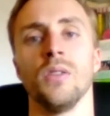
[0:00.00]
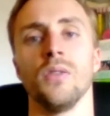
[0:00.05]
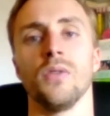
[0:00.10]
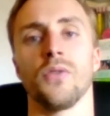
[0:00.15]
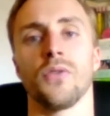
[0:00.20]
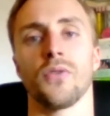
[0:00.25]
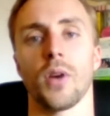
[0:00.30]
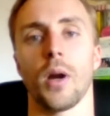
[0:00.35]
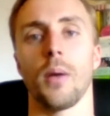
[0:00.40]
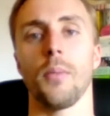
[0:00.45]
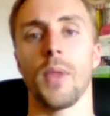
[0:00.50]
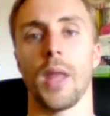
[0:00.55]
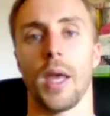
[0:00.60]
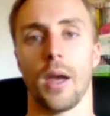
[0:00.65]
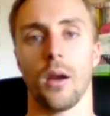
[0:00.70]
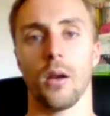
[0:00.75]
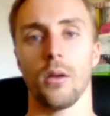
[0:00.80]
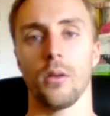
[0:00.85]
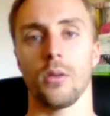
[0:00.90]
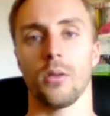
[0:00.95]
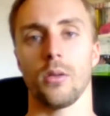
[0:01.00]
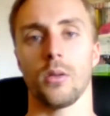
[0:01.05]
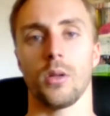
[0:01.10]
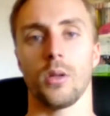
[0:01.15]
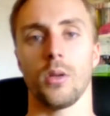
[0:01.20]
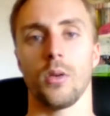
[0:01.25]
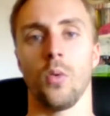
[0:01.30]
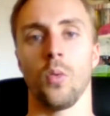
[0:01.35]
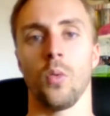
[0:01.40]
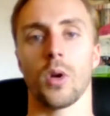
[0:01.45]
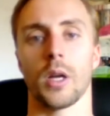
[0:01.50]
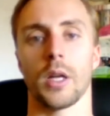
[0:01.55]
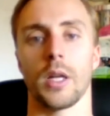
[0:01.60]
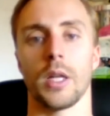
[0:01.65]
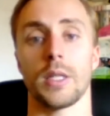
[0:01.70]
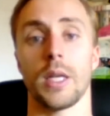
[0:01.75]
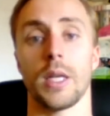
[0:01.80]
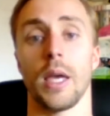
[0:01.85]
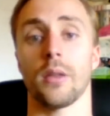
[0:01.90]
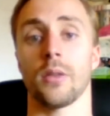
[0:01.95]
From there, we're going
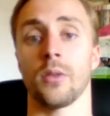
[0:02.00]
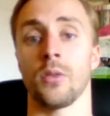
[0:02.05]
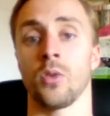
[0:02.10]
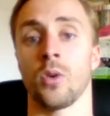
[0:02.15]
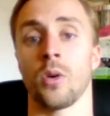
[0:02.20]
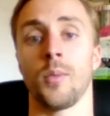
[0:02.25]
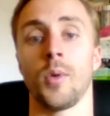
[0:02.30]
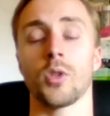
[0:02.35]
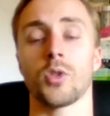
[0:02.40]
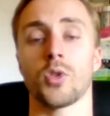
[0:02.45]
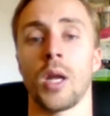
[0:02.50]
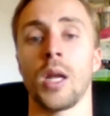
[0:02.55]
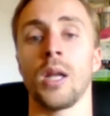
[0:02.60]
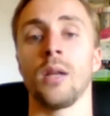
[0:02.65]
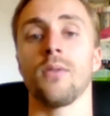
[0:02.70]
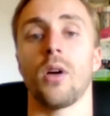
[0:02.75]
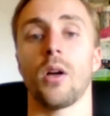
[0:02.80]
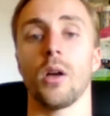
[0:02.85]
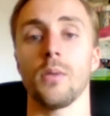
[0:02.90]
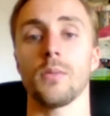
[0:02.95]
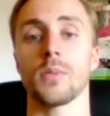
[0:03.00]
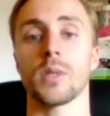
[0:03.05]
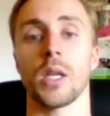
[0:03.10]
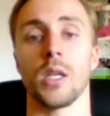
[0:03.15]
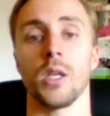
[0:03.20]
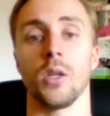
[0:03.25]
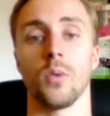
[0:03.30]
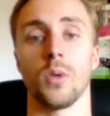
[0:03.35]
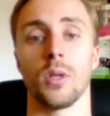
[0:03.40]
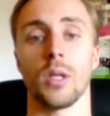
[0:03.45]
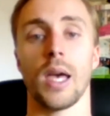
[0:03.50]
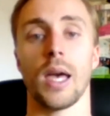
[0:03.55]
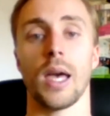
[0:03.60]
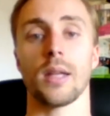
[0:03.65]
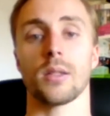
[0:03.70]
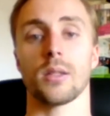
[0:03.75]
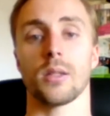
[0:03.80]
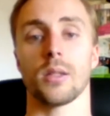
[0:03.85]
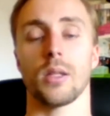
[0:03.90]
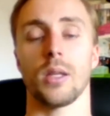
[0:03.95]
to take the normal training volumes that you would
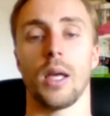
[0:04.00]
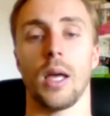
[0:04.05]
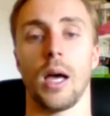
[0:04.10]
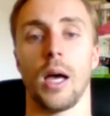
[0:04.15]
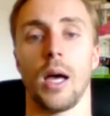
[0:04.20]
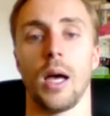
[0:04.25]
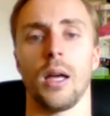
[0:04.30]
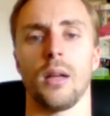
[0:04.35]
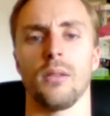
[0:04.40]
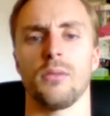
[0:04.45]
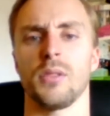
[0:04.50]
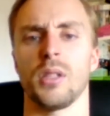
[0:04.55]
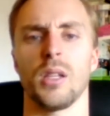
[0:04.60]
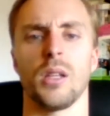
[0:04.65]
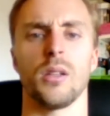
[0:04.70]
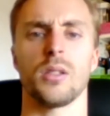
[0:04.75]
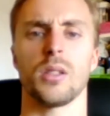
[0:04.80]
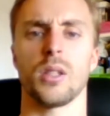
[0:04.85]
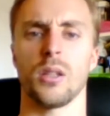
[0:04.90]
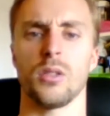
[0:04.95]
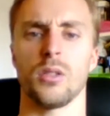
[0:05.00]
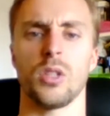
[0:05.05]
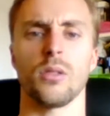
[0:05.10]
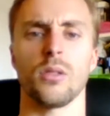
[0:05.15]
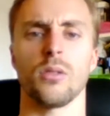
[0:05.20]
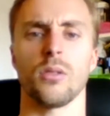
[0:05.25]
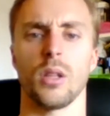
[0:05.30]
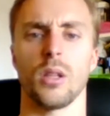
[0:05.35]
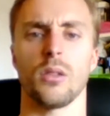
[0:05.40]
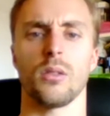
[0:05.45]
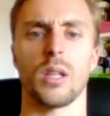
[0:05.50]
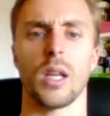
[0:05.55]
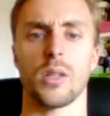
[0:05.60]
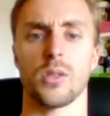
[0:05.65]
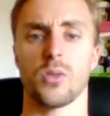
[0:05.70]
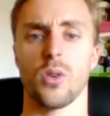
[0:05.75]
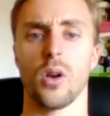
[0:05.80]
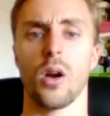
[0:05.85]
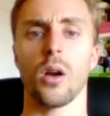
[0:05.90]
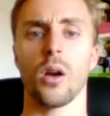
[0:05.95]
get to generally get
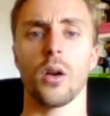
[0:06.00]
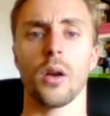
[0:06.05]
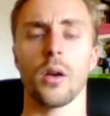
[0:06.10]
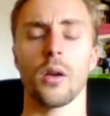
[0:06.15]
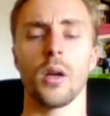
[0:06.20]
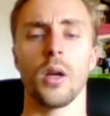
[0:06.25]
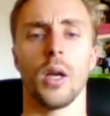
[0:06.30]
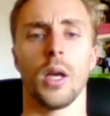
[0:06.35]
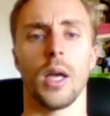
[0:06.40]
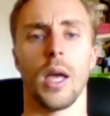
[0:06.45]
stronger,